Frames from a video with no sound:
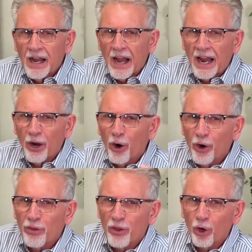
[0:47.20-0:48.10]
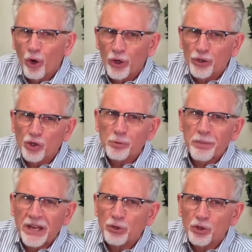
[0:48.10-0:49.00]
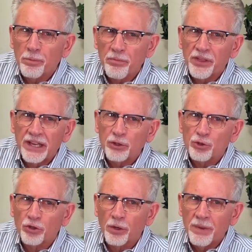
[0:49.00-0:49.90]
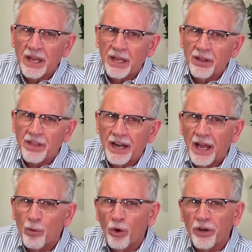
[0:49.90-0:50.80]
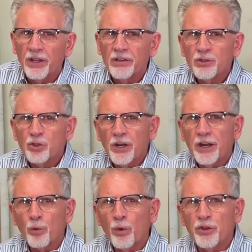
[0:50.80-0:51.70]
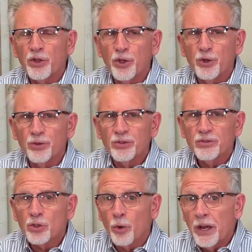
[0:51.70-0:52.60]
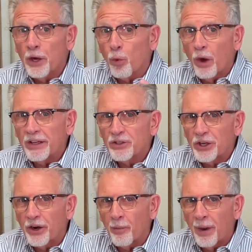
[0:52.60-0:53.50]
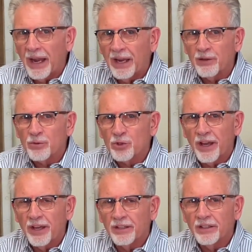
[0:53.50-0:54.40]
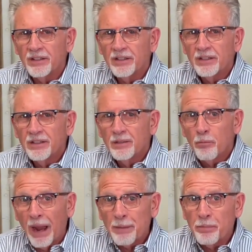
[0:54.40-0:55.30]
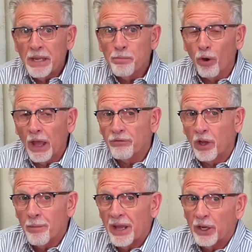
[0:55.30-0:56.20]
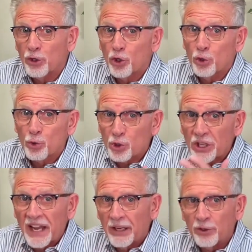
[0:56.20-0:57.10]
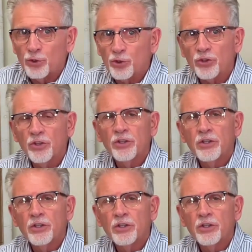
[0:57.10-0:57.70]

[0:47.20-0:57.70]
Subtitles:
I heard the Lord speak some things to me that I want to share with you. So hear what Jeremiah said. My people have committed two sins.